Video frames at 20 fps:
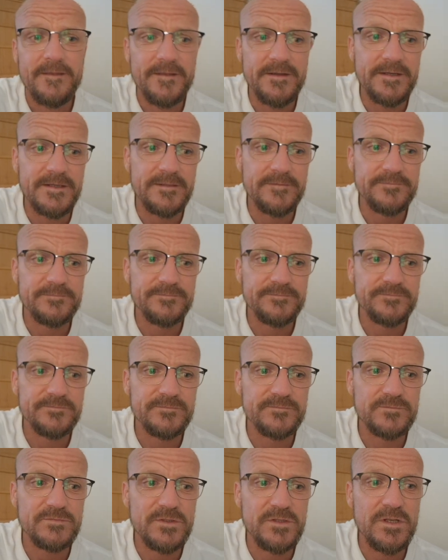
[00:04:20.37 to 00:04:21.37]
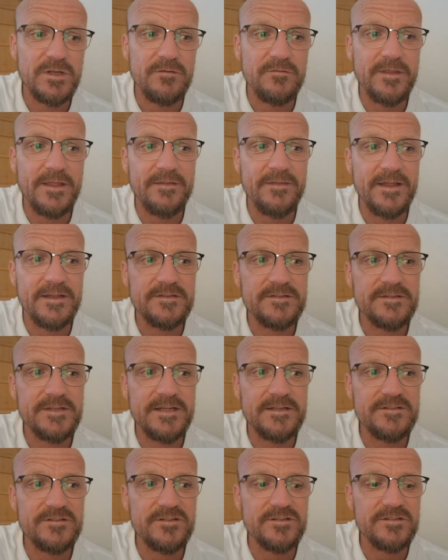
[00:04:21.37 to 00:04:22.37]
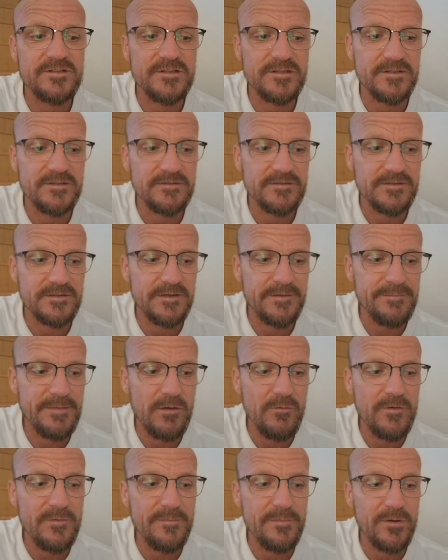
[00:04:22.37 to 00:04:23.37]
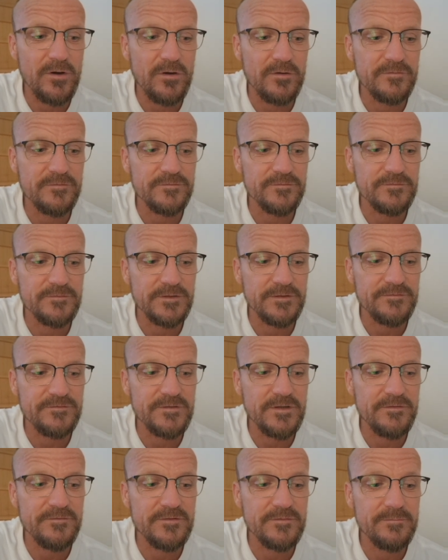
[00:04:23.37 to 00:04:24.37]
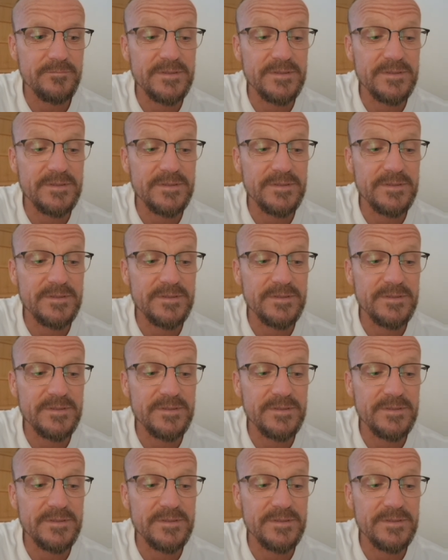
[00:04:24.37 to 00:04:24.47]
you know, that's just a melting pot of